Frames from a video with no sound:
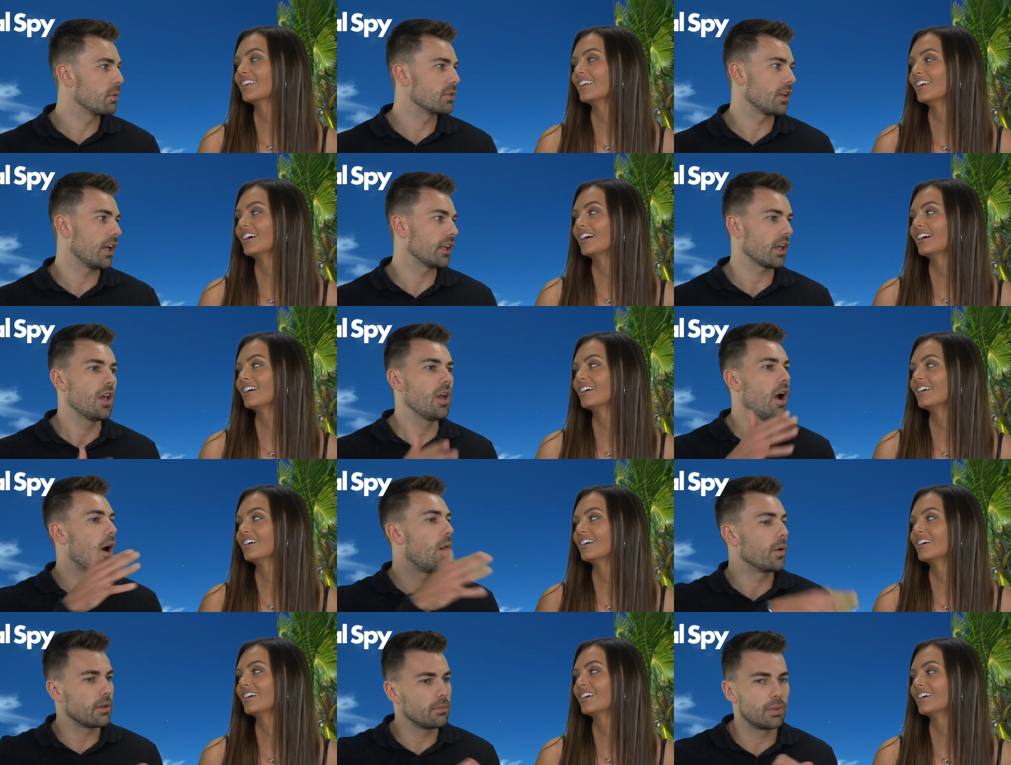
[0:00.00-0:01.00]
Speaker 1: It wasn't yeah. like,
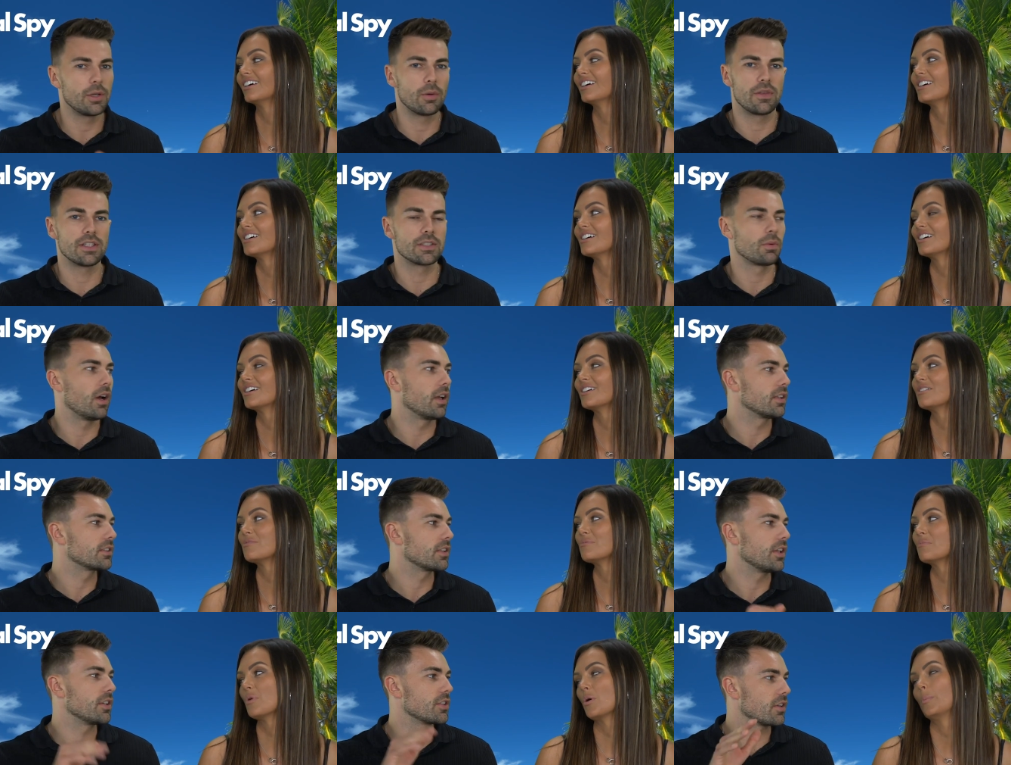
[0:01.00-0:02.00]
"Oh, we didn't put you on this one,"
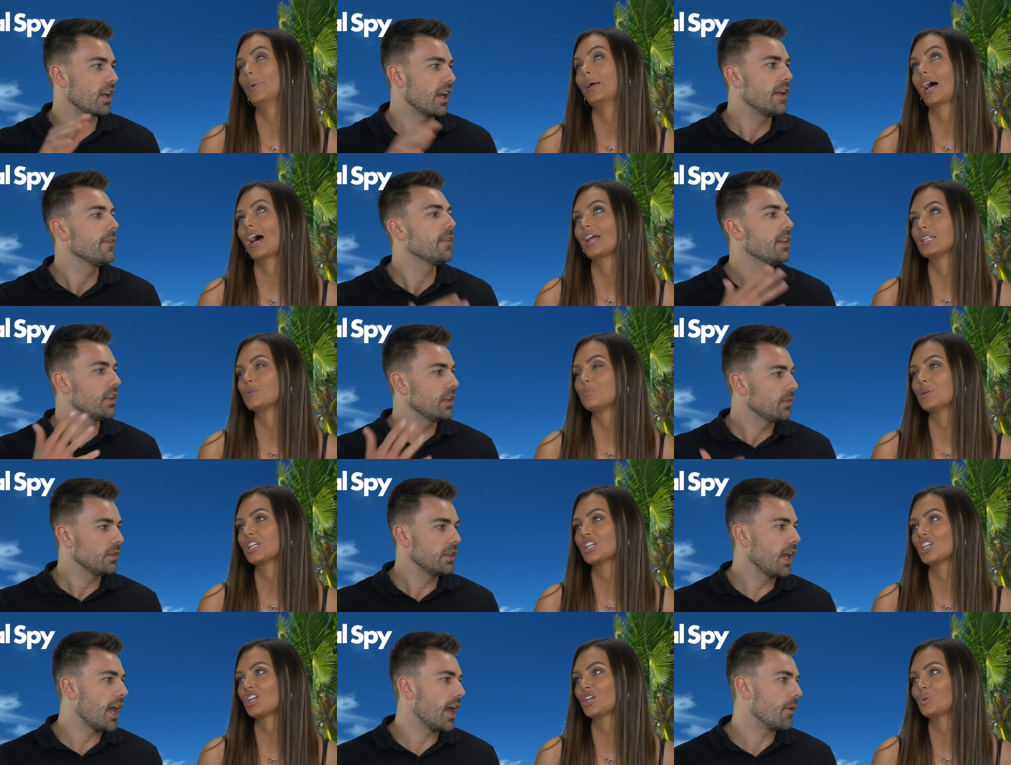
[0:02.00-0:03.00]
so you handpicked.
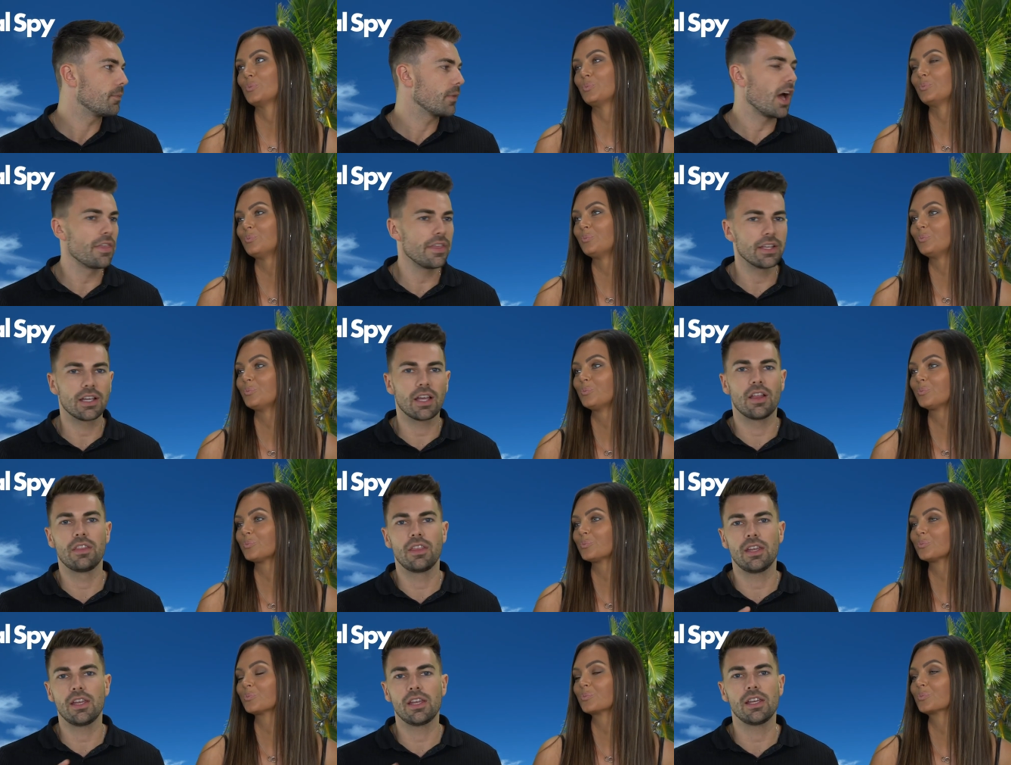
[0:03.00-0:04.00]
Yeah, I think
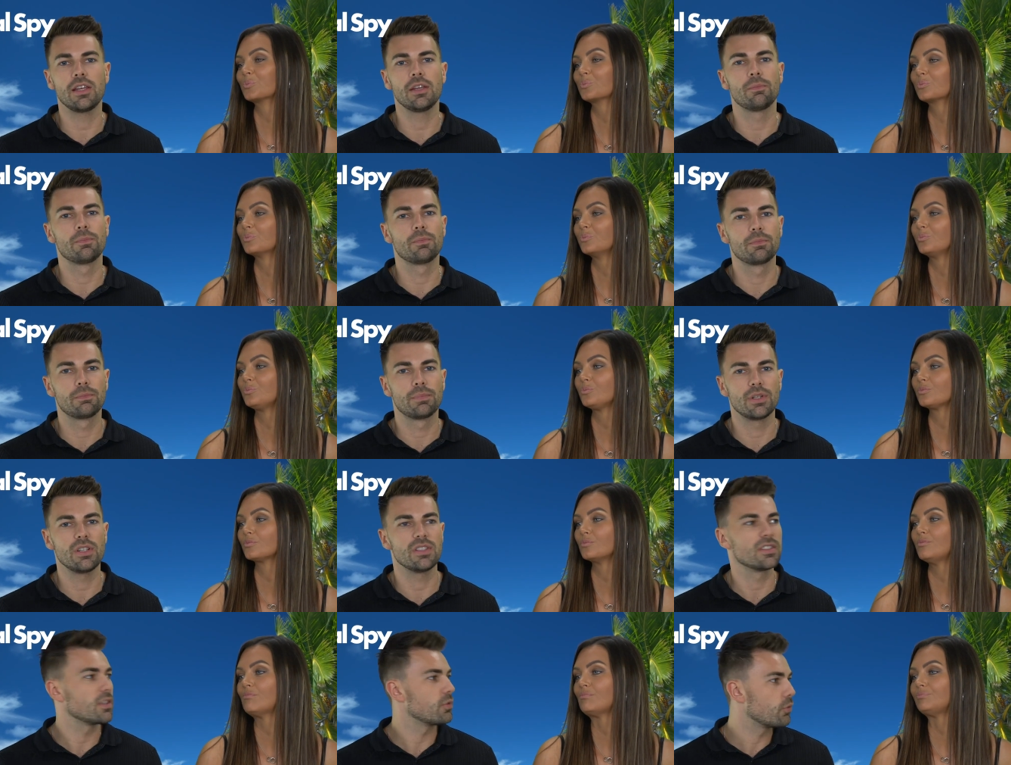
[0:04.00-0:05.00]
the
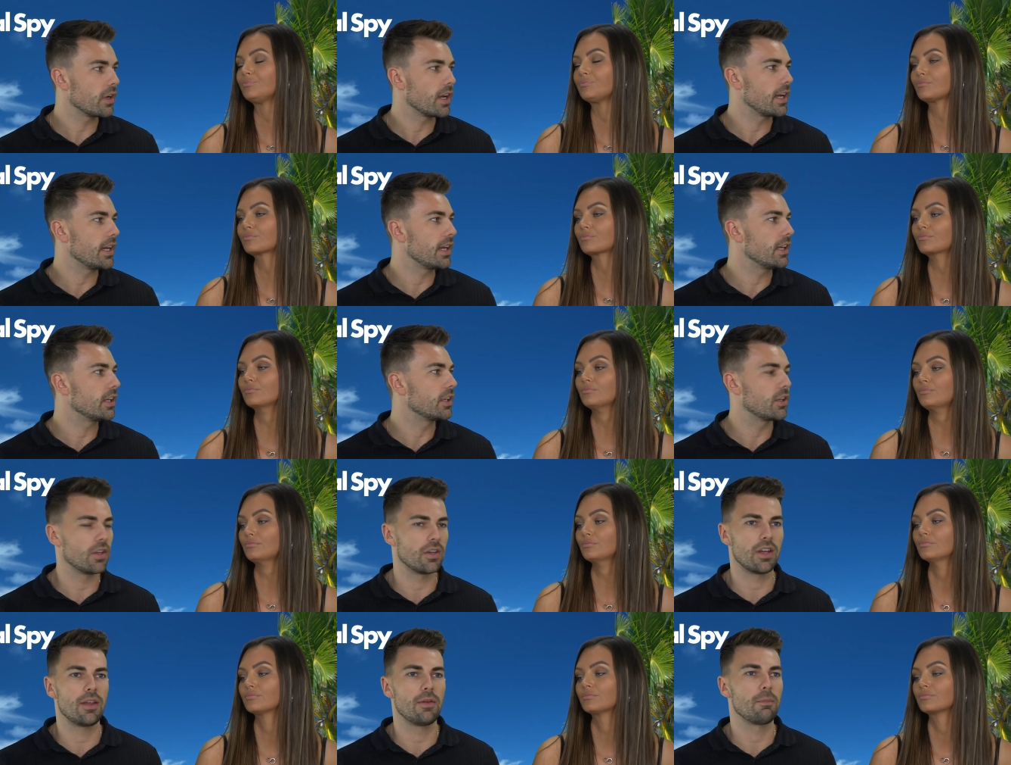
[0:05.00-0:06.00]
producers are really
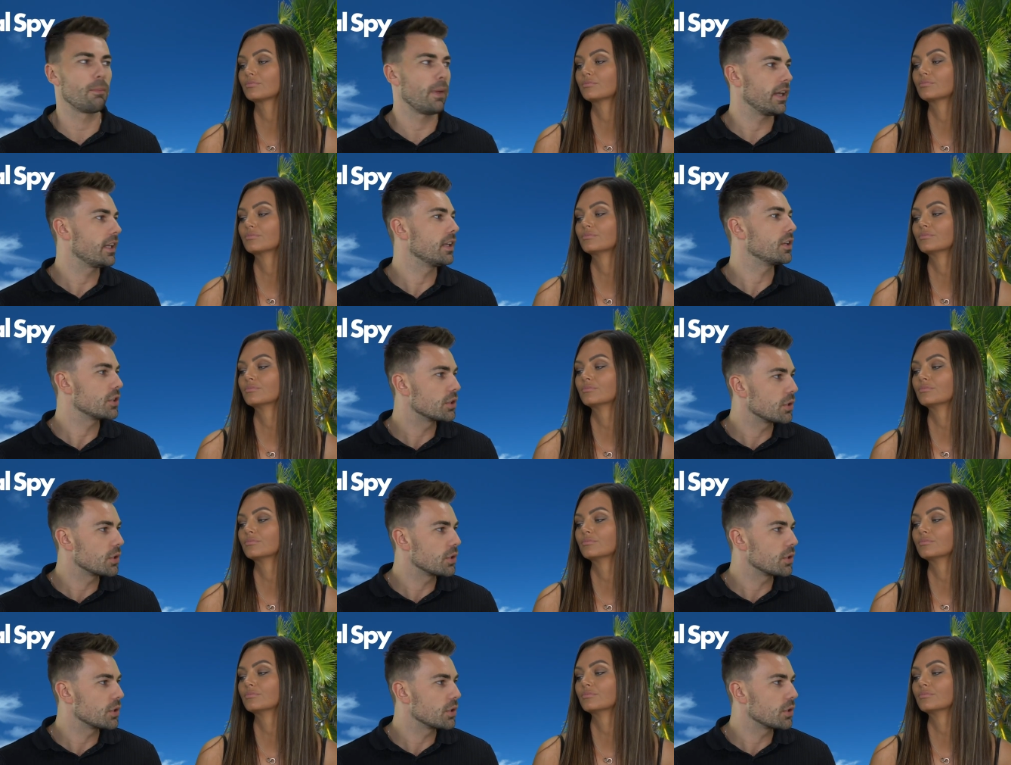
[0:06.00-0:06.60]
good at making